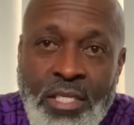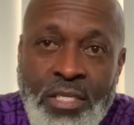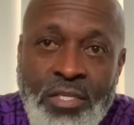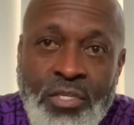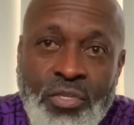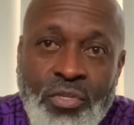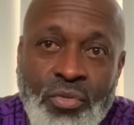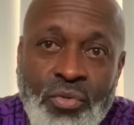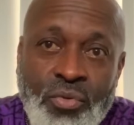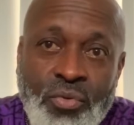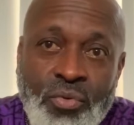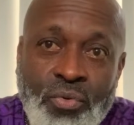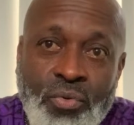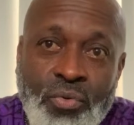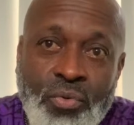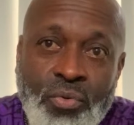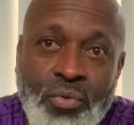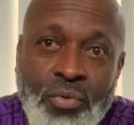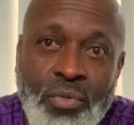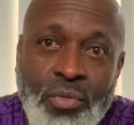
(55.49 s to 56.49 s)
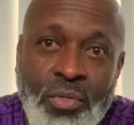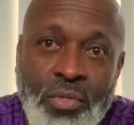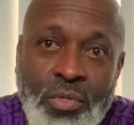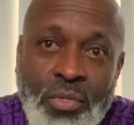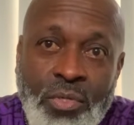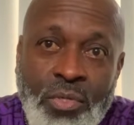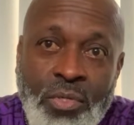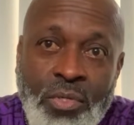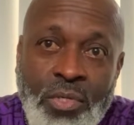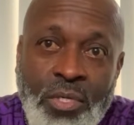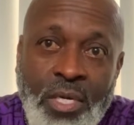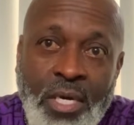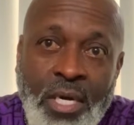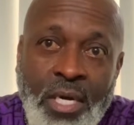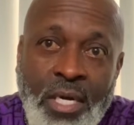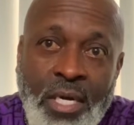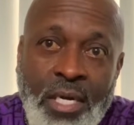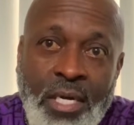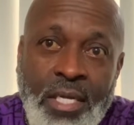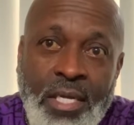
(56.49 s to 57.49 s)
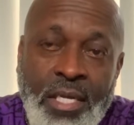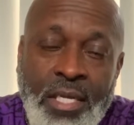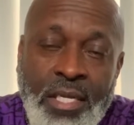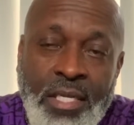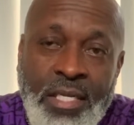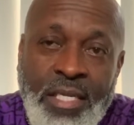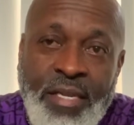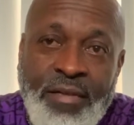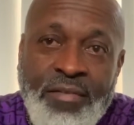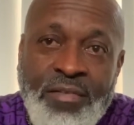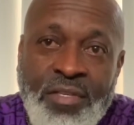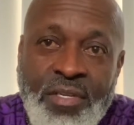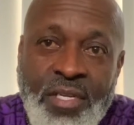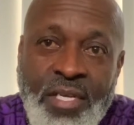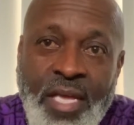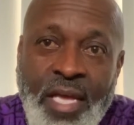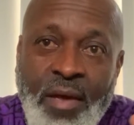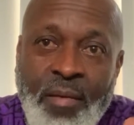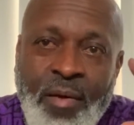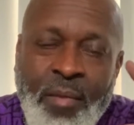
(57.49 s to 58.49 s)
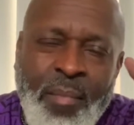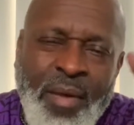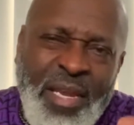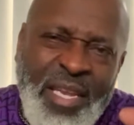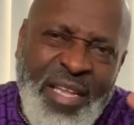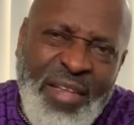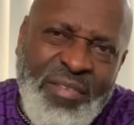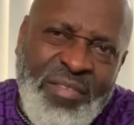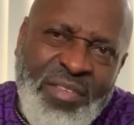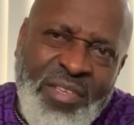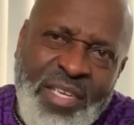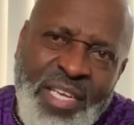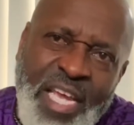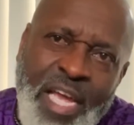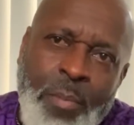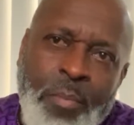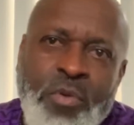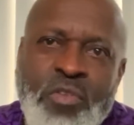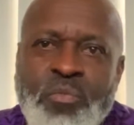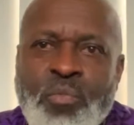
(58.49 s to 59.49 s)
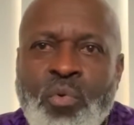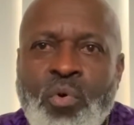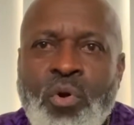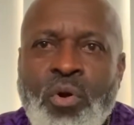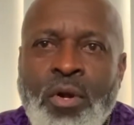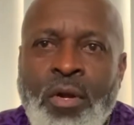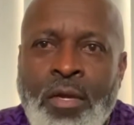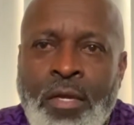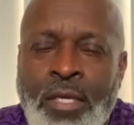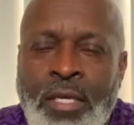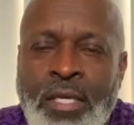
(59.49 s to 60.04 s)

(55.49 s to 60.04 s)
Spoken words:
to left center gap. And my left center gap is more